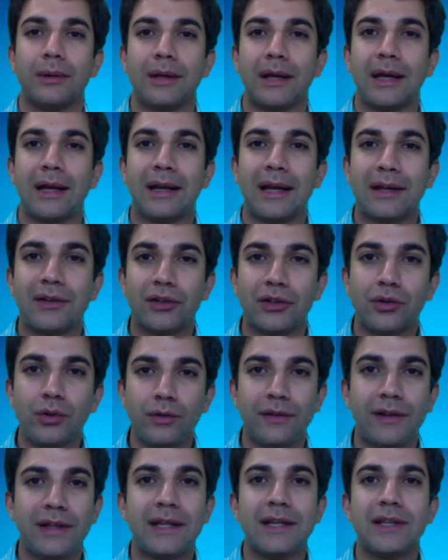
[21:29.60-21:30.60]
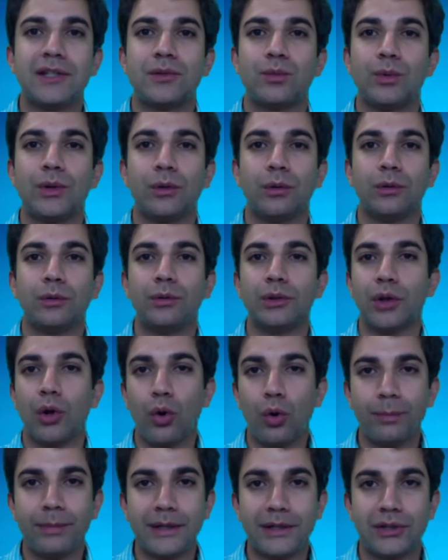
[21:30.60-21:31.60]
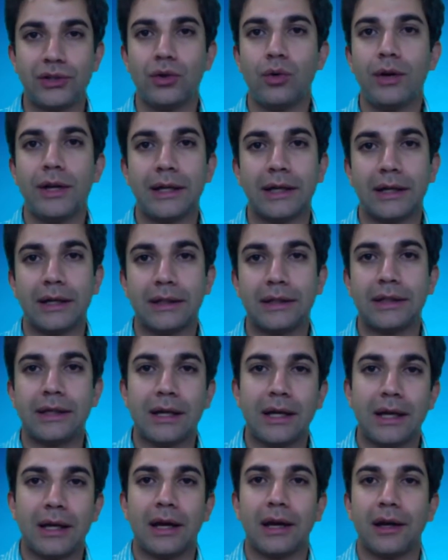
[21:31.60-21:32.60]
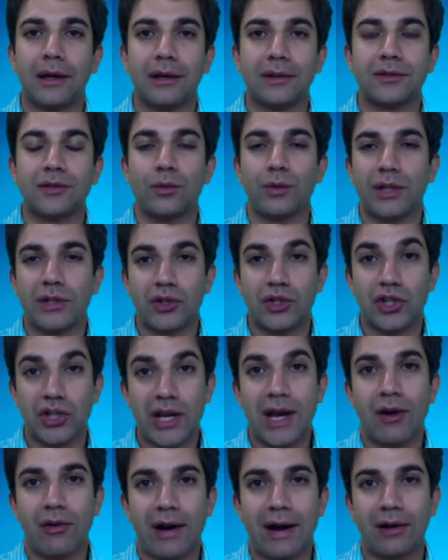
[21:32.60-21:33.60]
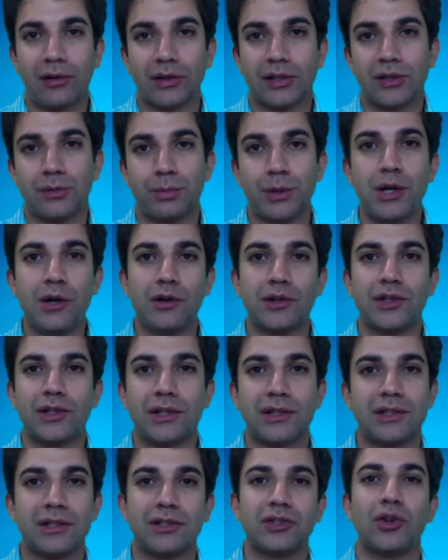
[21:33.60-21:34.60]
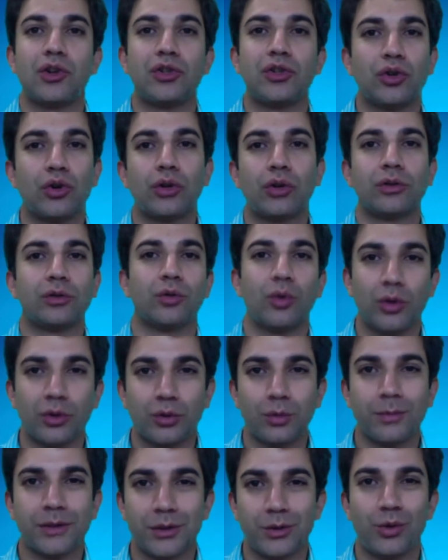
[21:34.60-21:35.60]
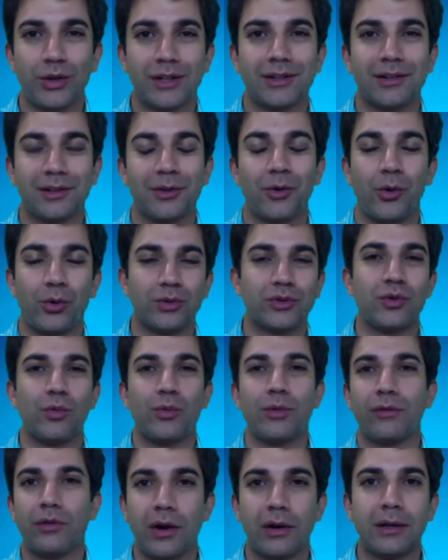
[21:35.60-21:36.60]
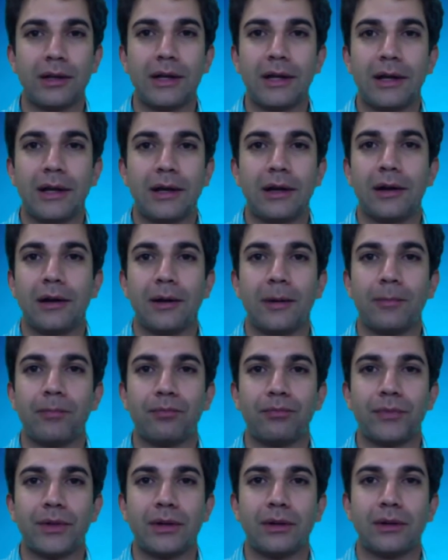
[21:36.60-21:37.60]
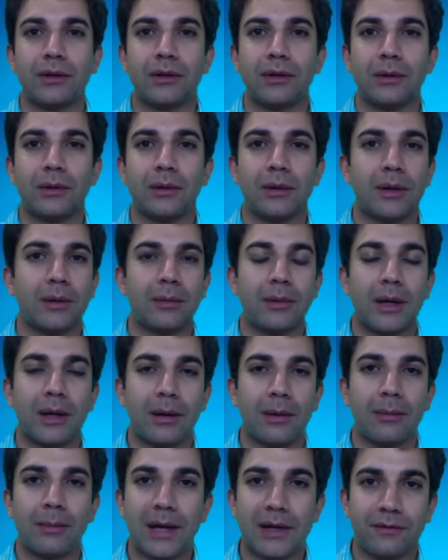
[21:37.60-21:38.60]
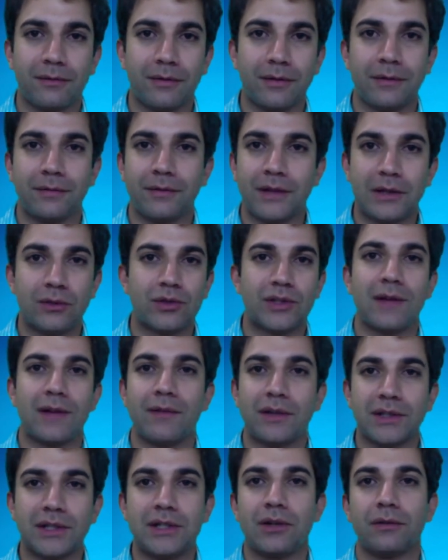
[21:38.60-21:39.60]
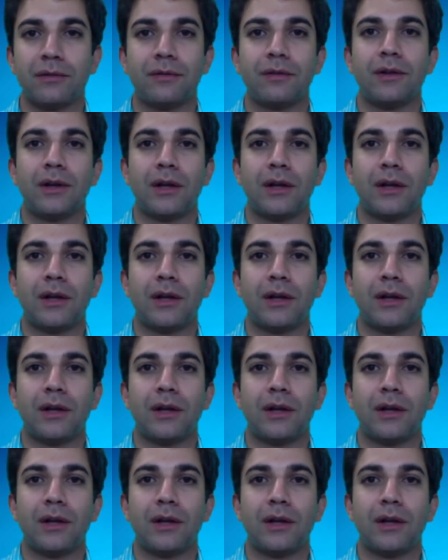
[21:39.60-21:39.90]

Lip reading: and the good thing is we'll all be doing it, so we can share our experiences. It's not, you're not going to be doing it alone. So we've got about 15 to 17 of